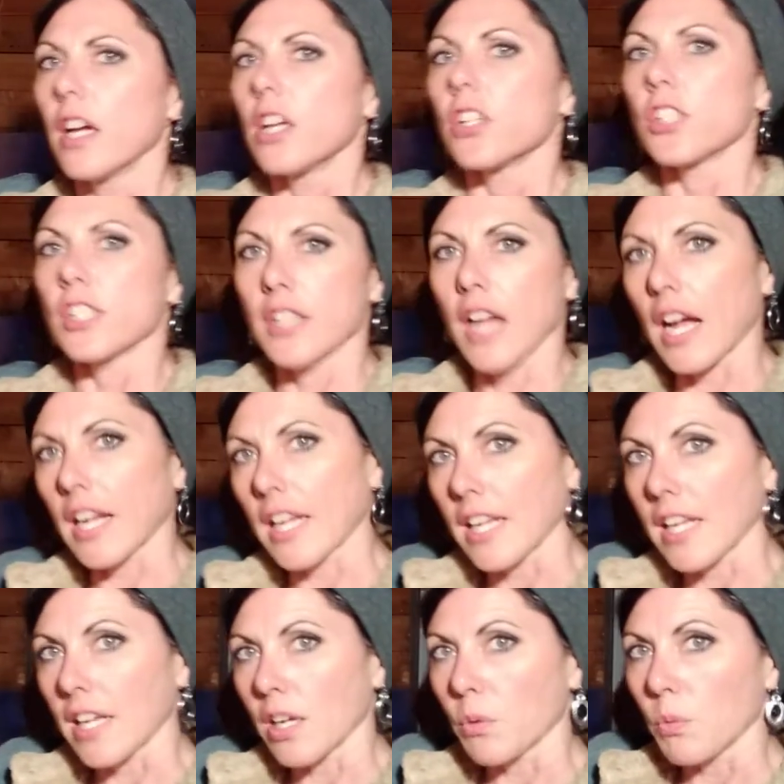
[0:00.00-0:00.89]
she's not
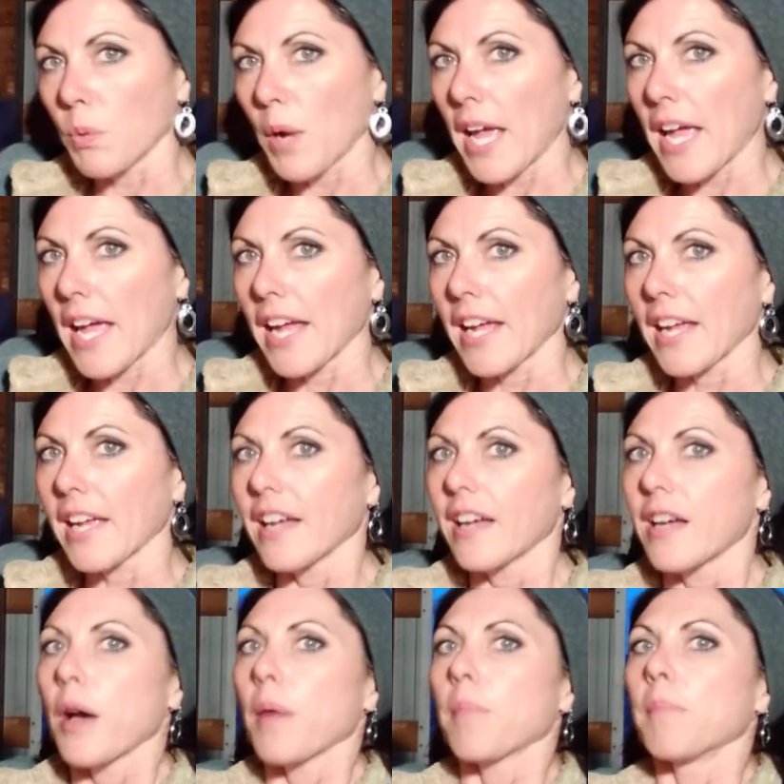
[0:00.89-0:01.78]
getting away,
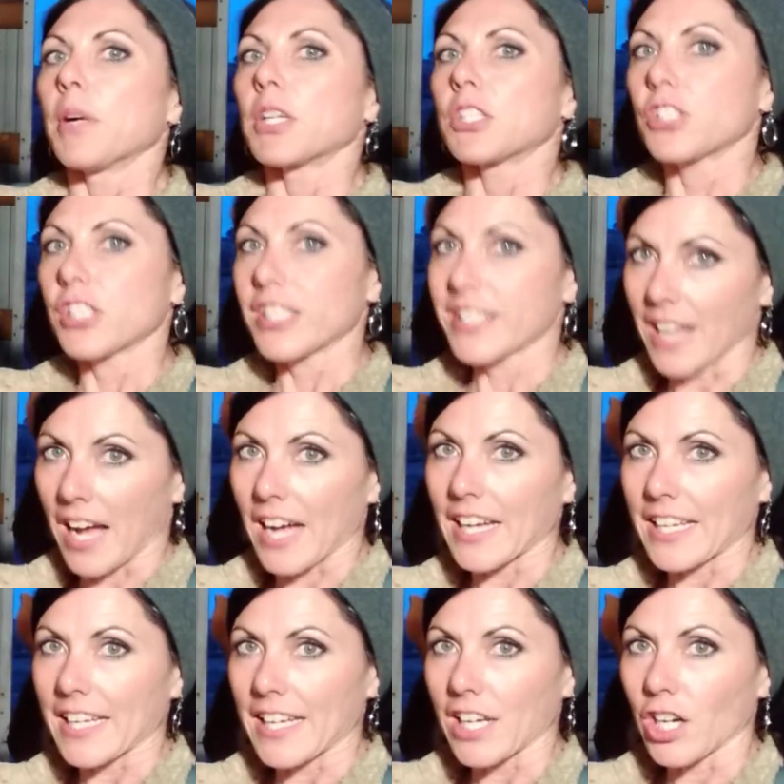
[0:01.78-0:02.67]
but she's not
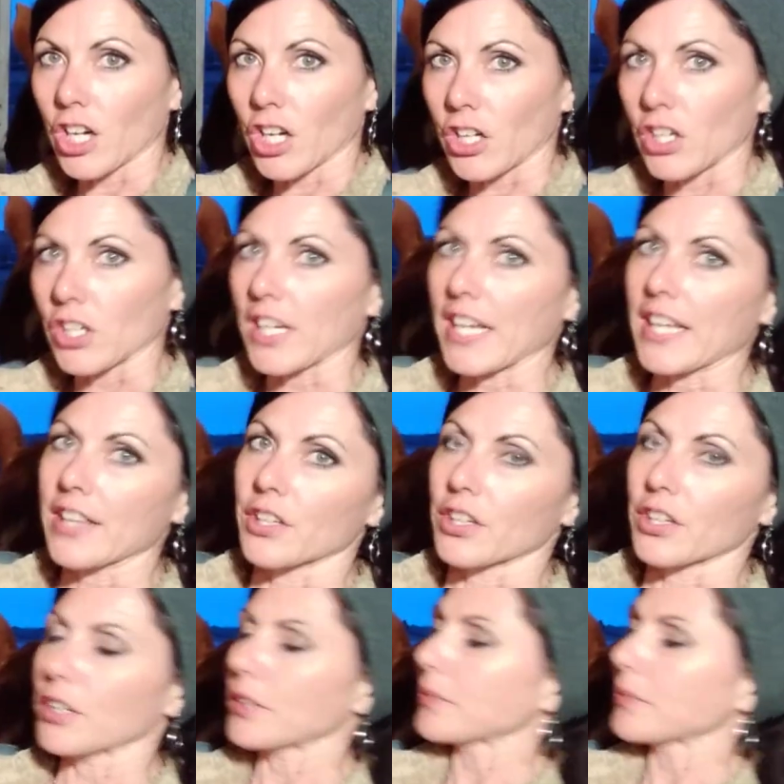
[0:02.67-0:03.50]
getting hurt either.